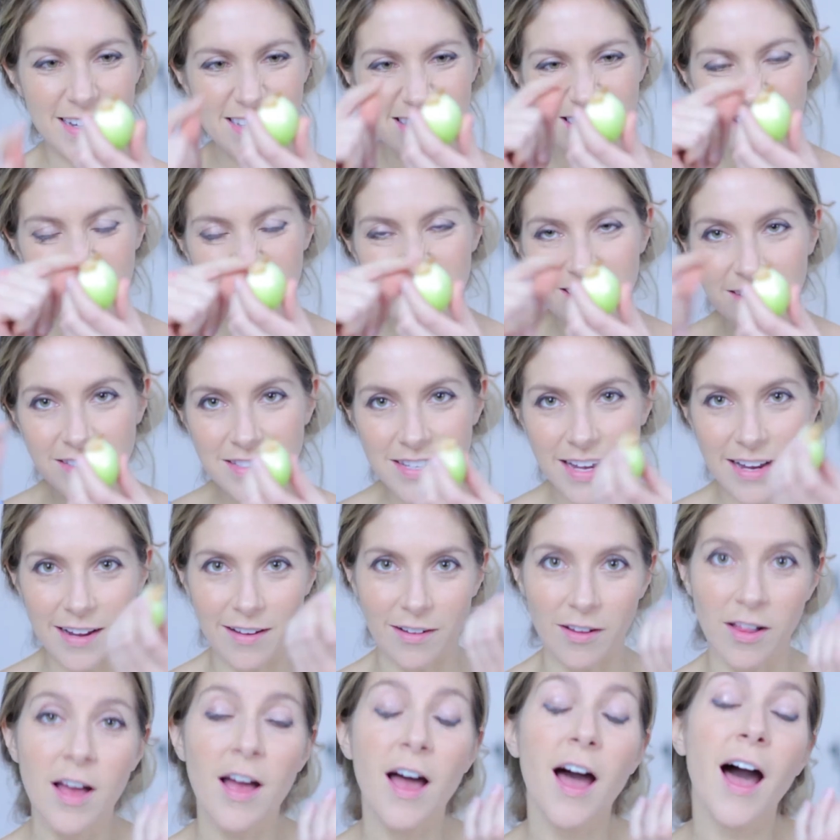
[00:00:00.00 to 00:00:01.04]
has a little
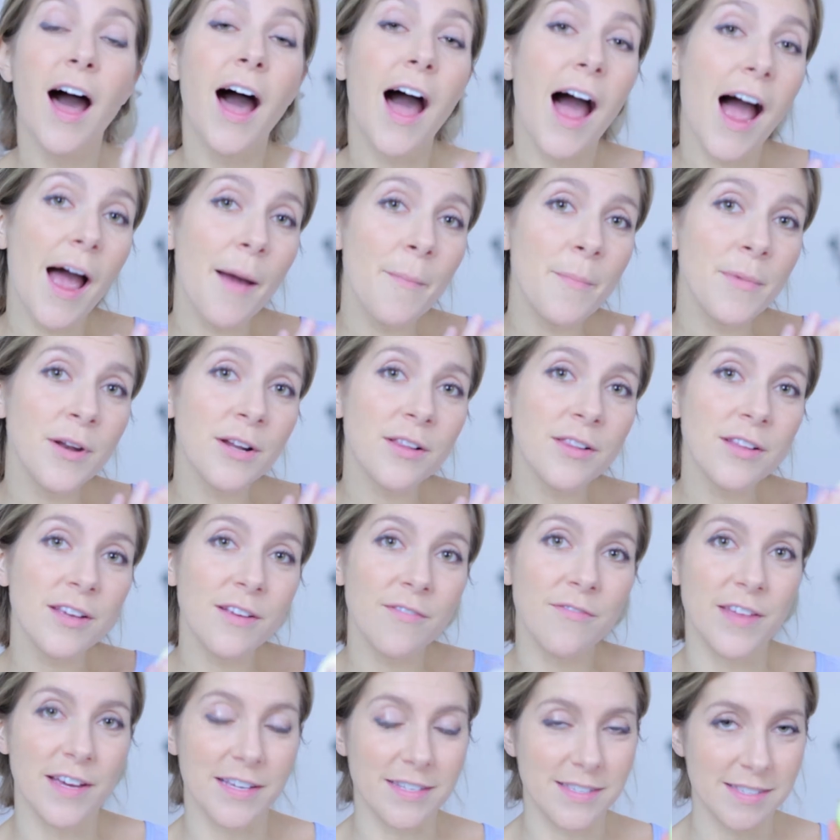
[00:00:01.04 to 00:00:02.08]
tail. I'm gonna
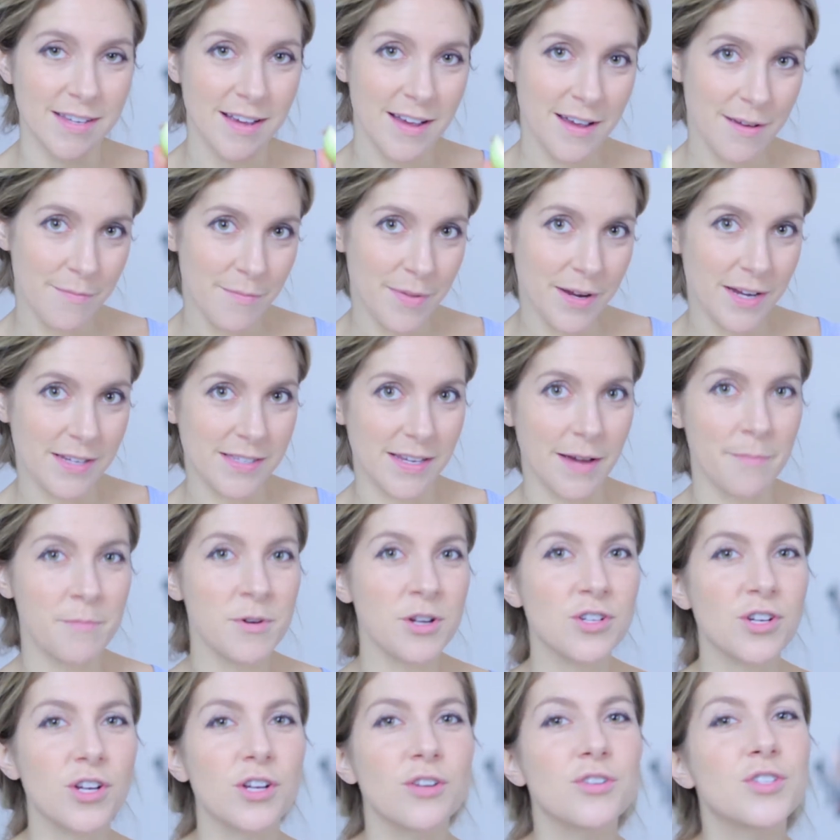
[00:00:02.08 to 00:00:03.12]
leave this because I'm
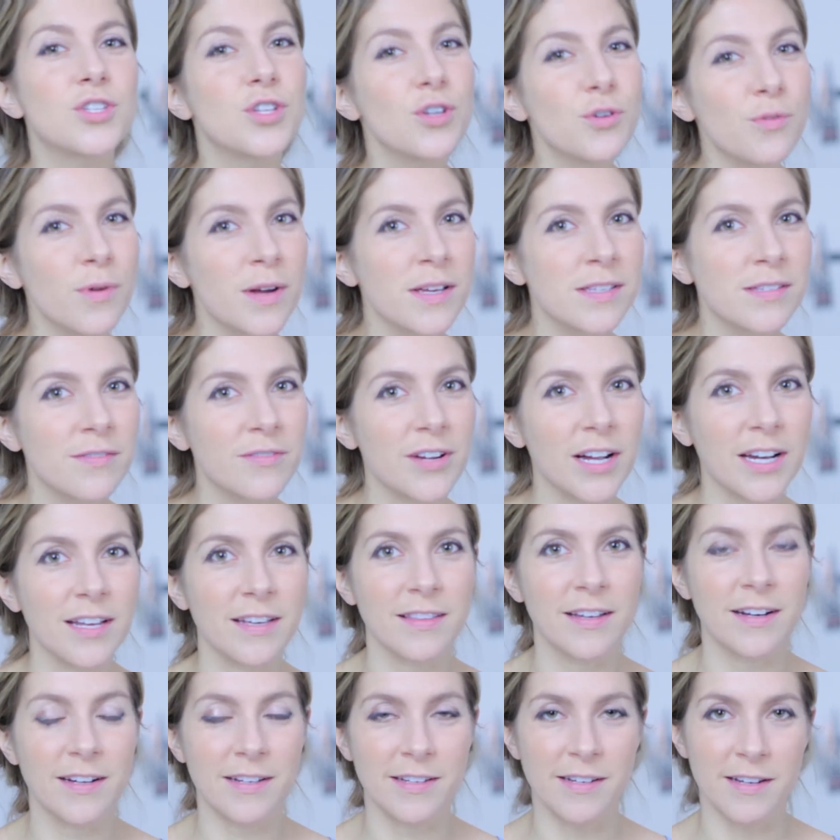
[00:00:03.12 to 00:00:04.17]
gonna show you 2 ways of
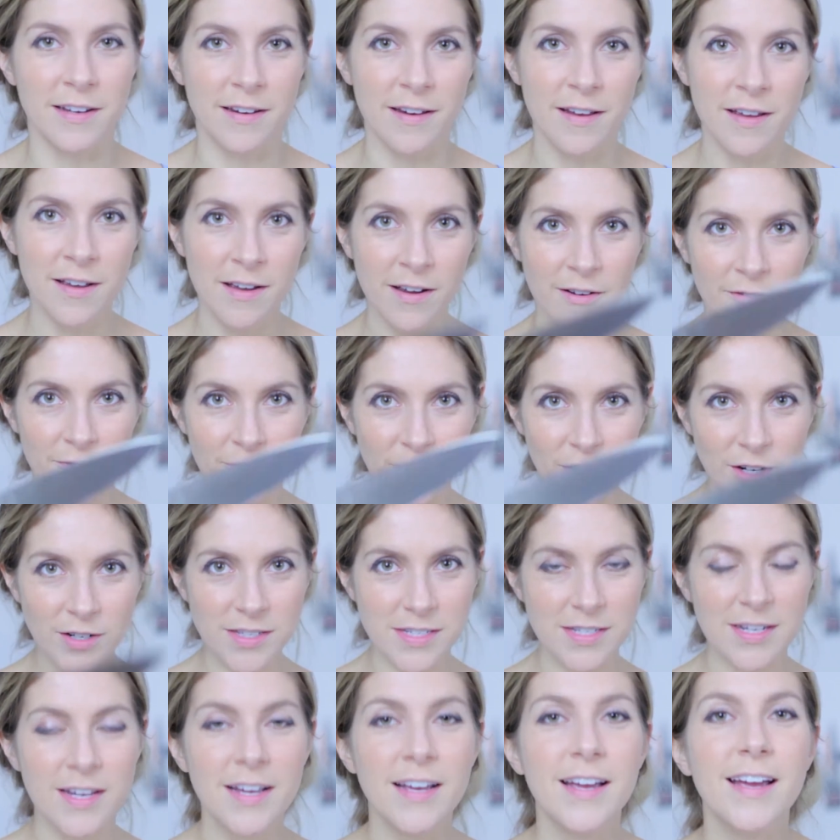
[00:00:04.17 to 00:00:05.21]
cutting the onion.
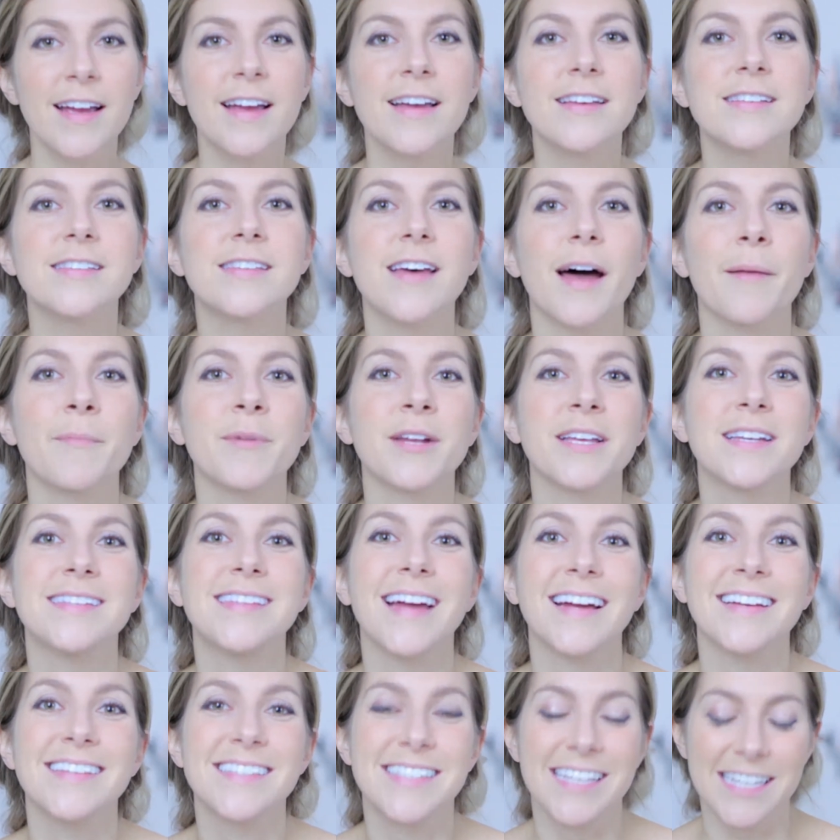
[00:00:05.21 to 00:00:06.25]
First is I'm gonna
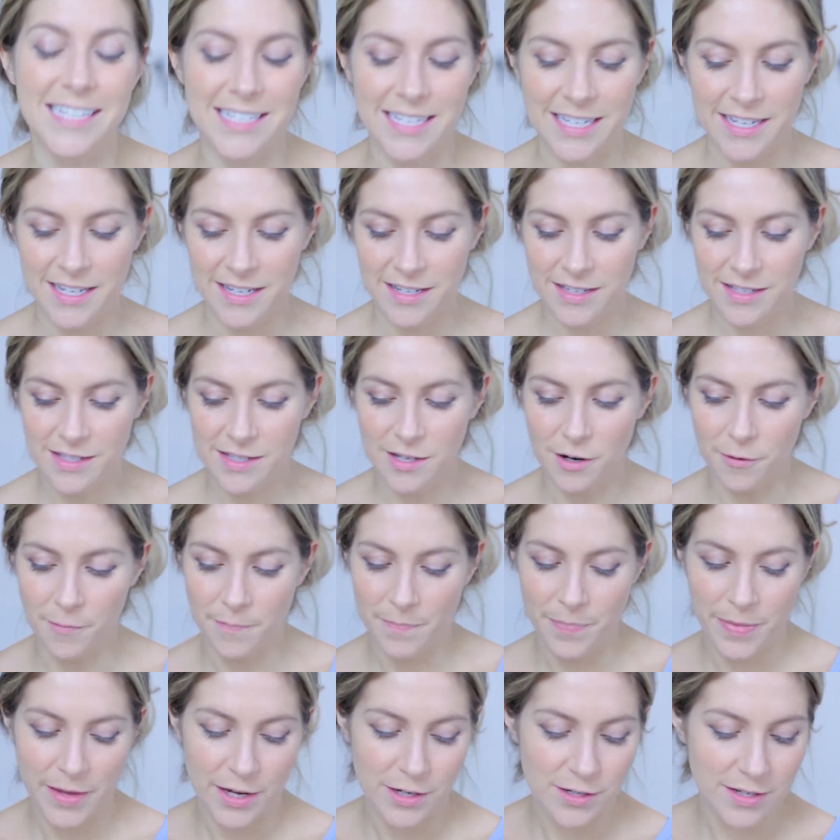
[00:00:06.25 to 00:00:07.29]
dice it. So
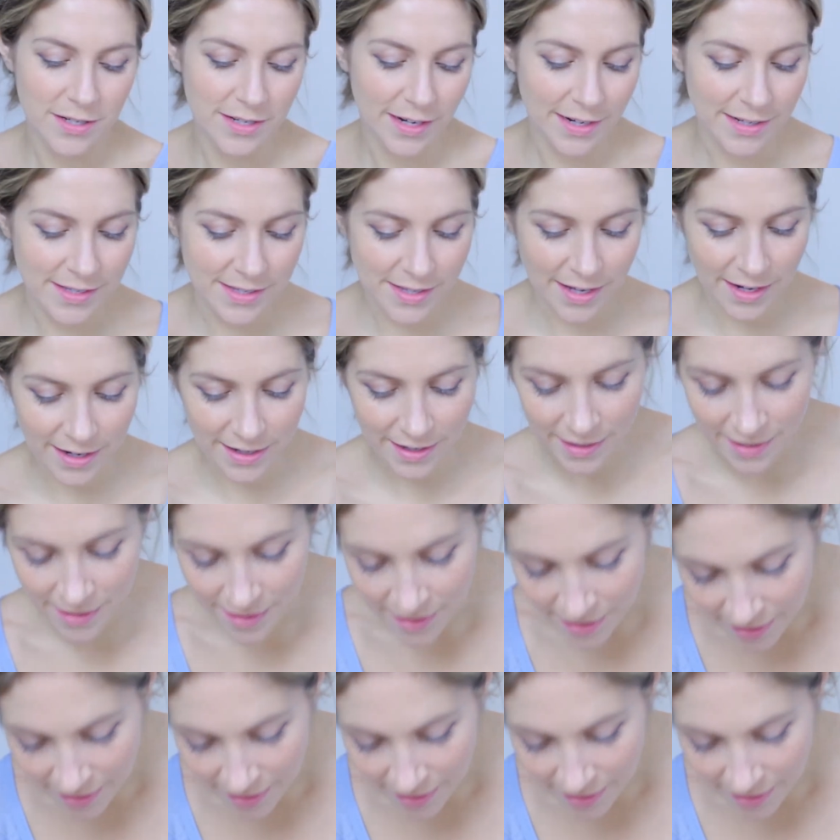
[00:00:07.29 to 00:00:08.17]
to dice the onion,